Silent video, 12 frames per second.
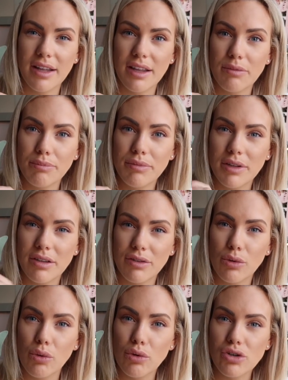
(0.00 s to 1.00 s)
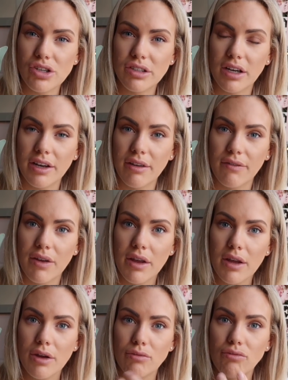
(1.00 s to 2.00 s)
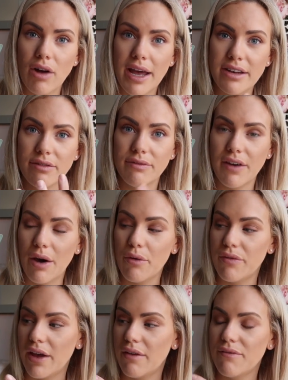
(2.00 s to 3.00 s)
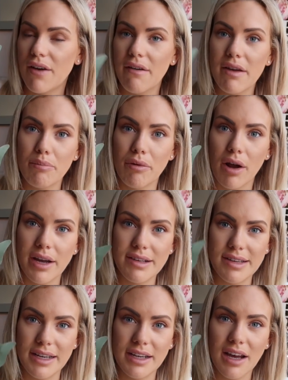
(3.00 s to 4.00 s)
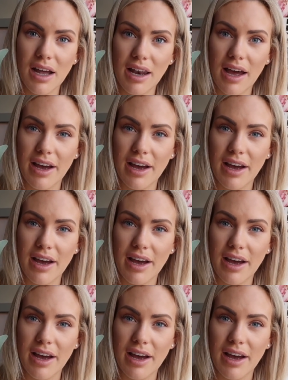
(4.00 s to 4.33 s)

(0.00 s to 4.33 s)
They're this gorgeous kind of red velvet, very bright in color.